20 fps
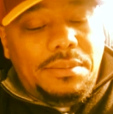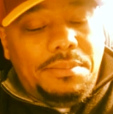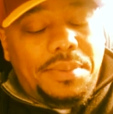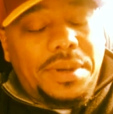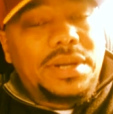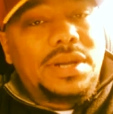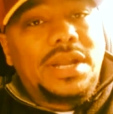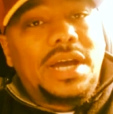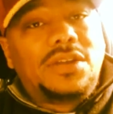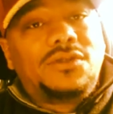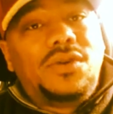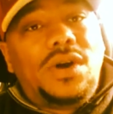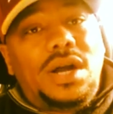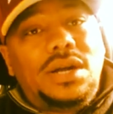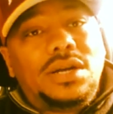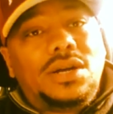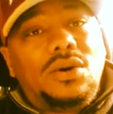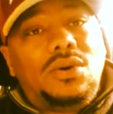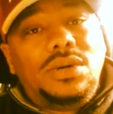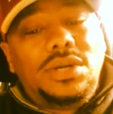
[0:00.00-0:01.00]
But
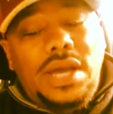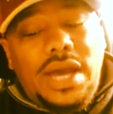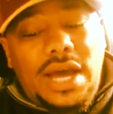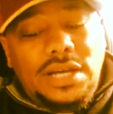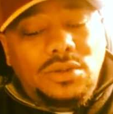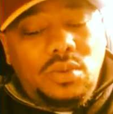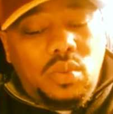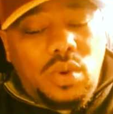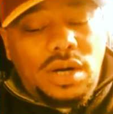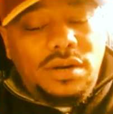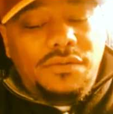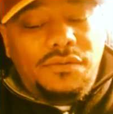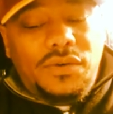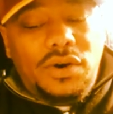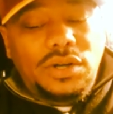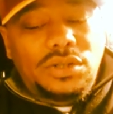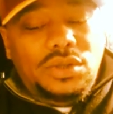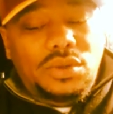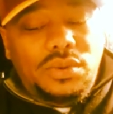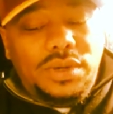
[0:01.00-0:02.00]
Electronica only has 1
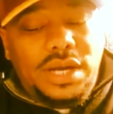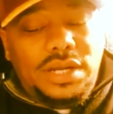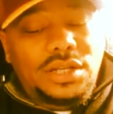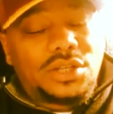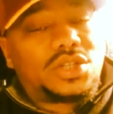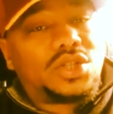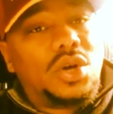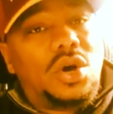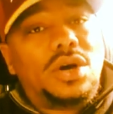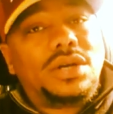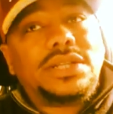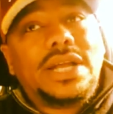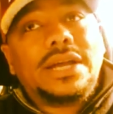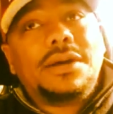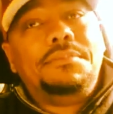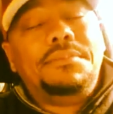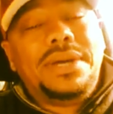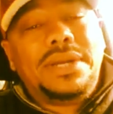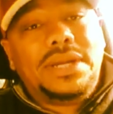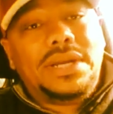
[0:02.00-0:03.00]
verse on here, and the song is like
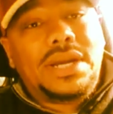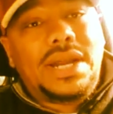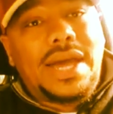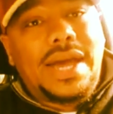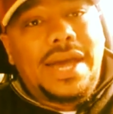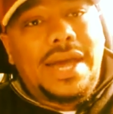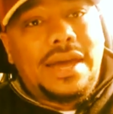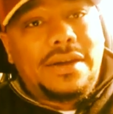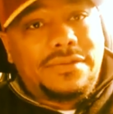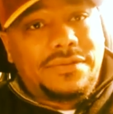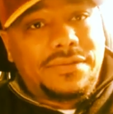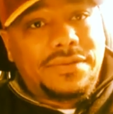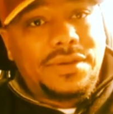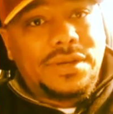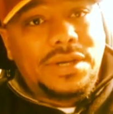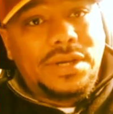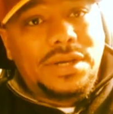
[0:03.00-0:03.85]
1.5 minutes.